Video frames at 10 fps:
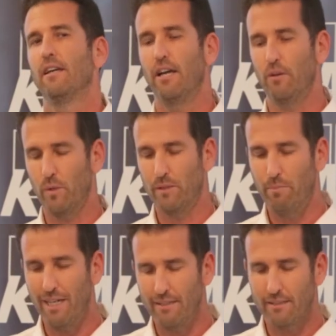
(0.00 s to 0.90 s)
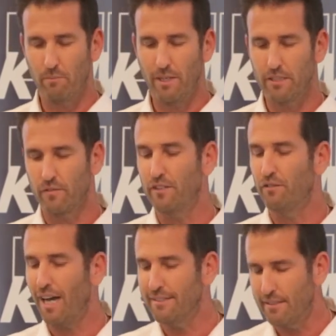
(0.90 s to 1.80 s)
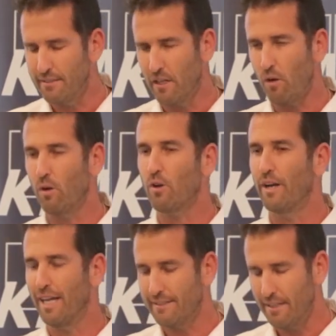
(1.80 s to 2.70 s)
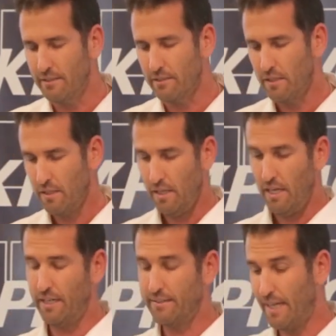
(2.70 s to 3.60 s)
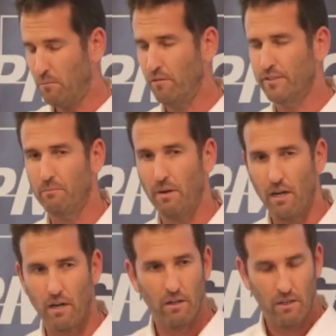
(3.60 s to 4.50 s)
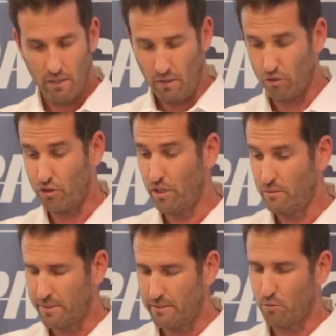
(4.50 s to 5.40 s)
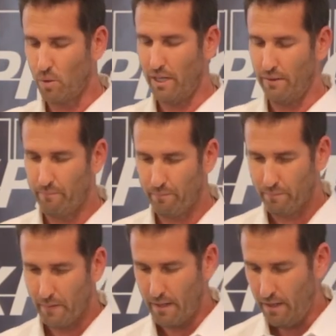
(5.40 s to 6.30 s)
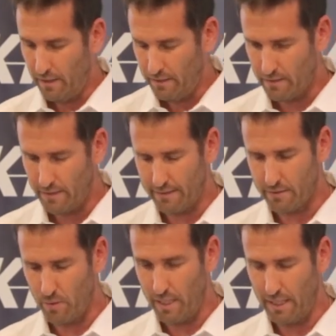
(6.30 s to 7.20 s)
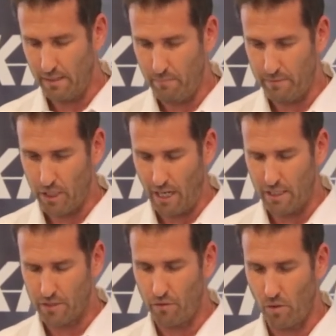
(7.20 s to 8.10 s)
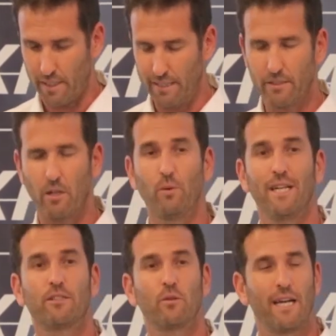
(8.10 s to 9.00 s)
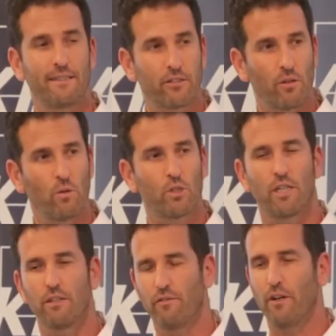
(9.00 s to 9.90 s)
and with billions and billions of devices that are all connected, and some of them are autonomous as well. So that's really a challenge for the industry, and we need to get solution